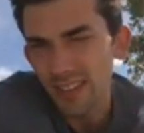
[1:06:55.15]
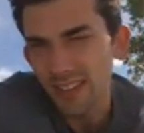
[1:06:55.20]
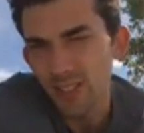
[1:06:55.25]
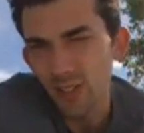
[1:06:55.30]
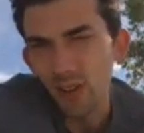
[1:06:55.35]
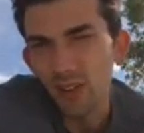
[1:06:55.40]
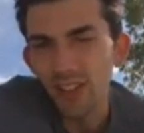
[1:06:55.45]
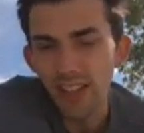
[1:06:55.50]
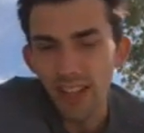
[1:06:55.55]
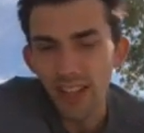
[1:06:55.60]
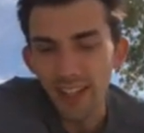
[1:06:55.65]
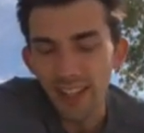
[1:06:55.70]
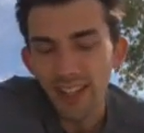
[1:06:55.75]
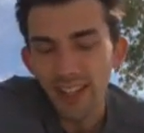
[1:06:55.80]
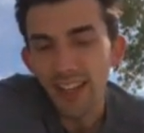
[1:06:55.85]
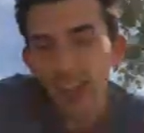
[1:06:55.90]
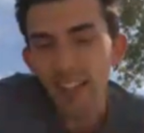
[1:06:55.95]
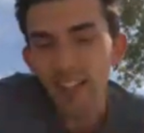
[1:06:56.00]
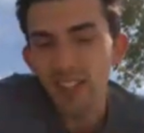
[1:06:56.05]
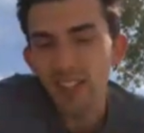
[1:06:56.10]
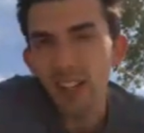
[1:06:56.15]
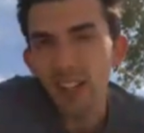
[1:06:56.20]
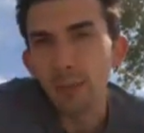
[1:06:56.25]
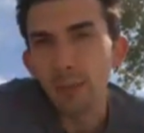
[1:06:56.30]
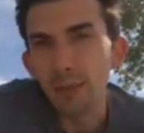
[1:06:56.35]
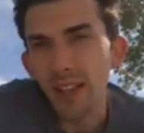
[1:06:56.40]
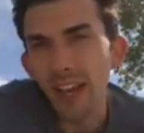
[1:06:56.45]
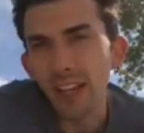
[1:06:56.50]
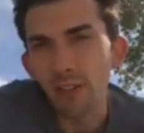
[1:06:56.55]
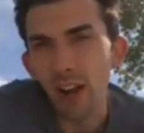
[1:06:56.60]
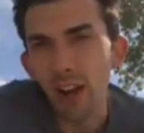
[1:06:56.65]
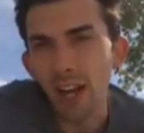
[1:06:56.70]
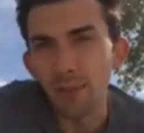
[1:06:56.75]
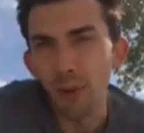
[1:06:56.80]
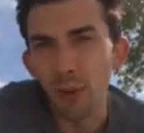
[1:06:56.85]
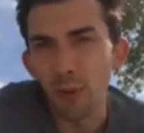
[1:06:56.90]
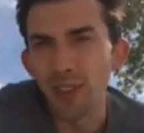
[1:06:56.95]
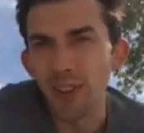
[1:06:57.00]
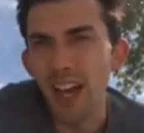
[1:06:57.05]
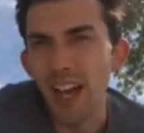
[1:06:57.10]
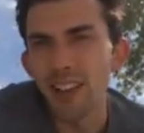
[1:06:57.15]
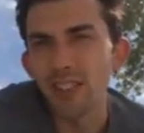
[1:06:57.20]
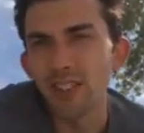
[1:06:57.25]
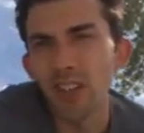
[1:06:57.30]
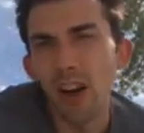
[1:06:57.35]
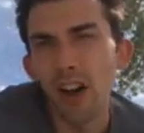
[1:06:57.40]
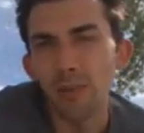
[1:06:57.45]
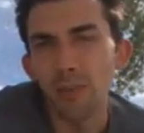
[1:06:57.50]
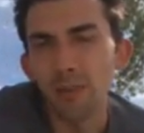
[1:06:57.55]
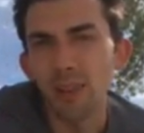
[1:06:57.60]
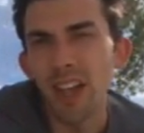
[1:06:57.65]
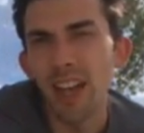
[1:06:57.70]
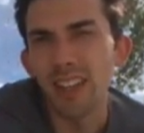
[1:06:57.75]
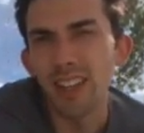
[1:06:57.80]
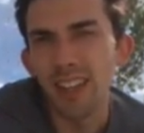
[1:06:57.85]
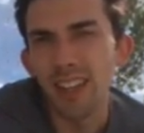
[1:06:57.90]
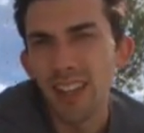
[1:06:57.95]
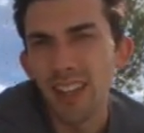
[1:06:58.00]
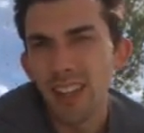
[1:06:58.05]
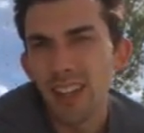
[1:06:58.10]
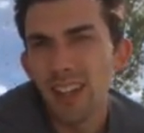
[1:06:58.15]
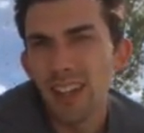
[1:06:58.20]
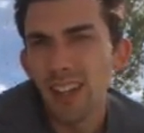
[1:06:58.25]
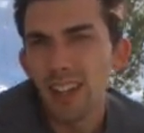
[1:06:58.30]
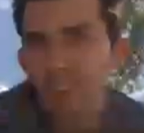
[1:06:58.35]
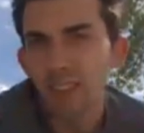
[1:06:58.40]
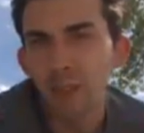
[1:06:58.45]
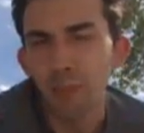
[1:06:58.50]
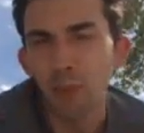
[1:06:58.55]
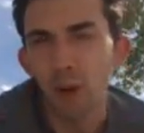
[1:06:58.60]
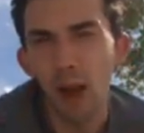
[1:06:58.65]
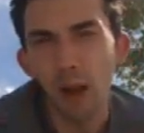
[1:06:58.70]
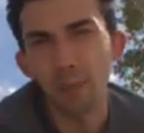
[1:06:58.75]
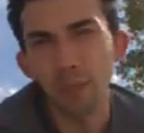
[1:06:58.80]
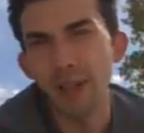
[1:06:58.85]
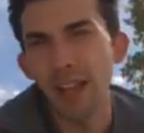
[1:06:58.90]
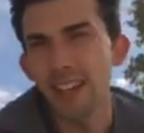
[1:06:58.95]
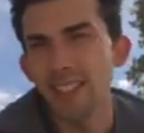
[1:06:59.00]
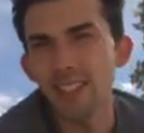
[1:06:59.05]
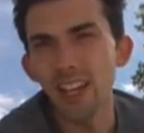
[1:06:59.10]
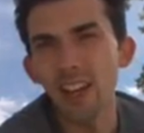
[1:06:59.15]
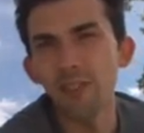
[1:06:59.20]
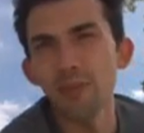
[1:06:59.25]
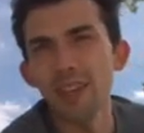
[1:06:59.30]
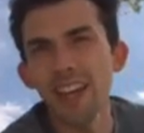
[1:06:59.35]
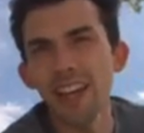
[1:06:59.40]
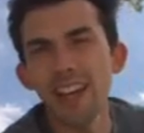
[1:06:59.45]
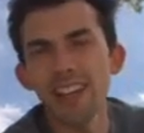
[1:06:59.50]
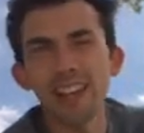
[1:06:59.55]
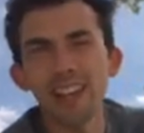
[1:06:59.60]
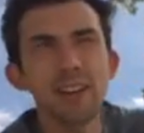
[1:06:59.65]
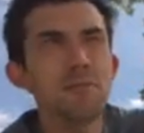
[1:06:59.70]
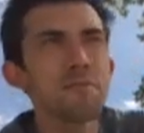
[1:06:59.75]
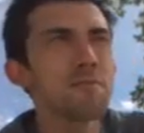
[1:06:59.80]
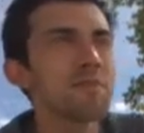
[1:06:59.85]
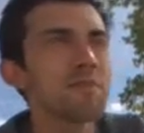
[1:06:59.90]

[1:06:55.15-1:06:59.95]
so it's still a plane ride, but would that top like the prop planes I've been getting?